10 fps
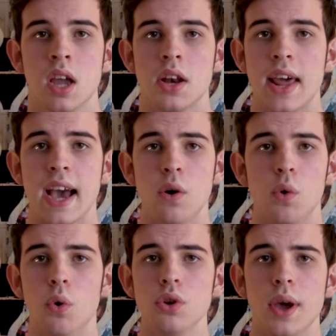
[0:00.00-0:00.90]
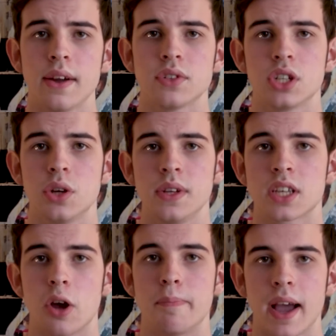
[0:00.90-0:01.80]
Now, all you have to do is
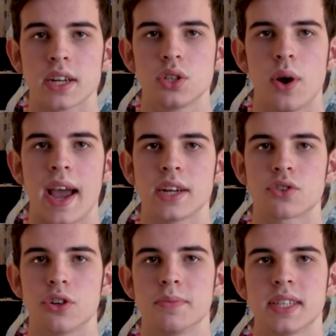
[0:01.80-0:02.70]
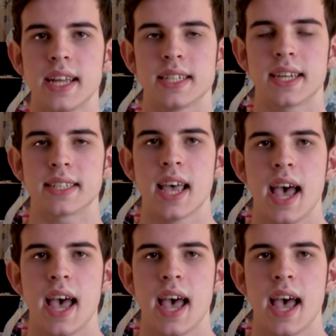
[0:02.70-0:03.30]
go back to your ad group settings,